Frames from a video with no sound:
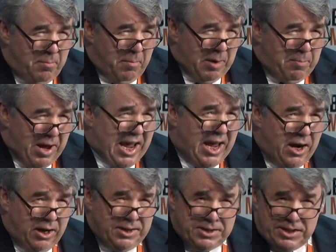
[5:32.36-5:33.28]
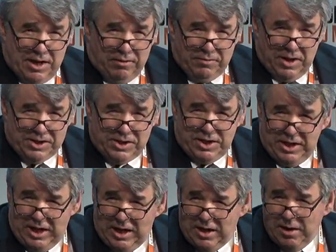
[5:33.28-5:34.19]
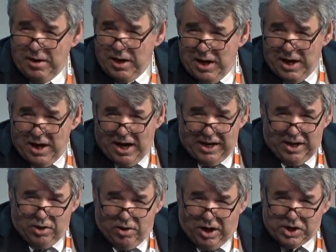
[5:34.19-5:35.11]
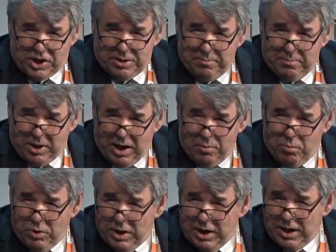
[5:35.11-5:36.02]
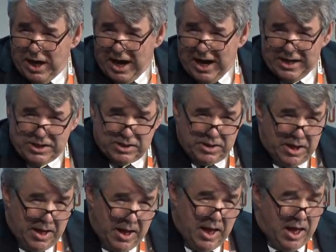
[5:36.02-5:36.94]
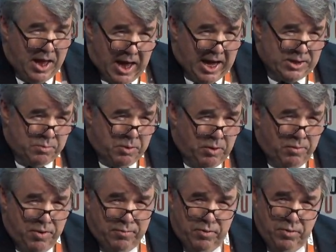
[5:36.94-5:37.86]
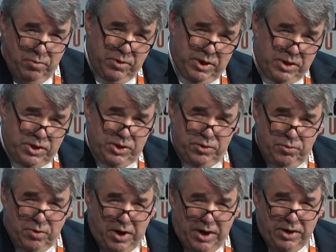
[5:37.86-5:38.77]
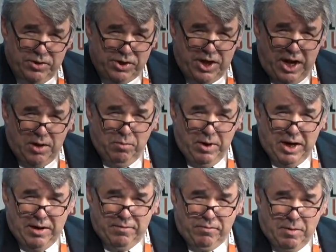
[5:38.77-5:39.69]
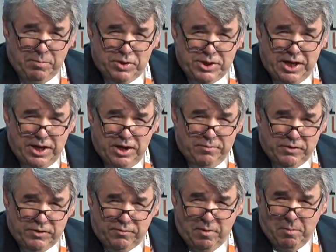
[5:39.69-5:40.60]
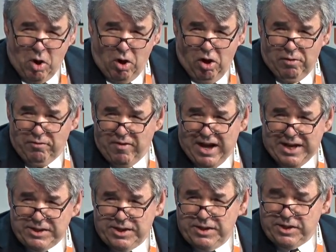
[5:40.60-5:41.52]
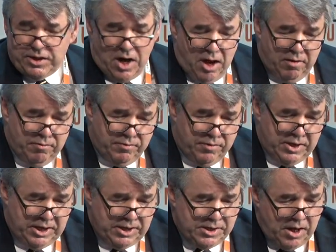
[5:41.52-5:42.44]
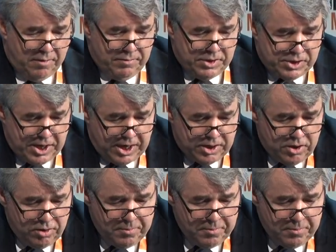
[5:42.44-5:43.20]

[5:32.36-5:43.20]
my panel itself doesn't need an introduction, but I would ask as we go through that you understand we have representatives from all facets of the sector.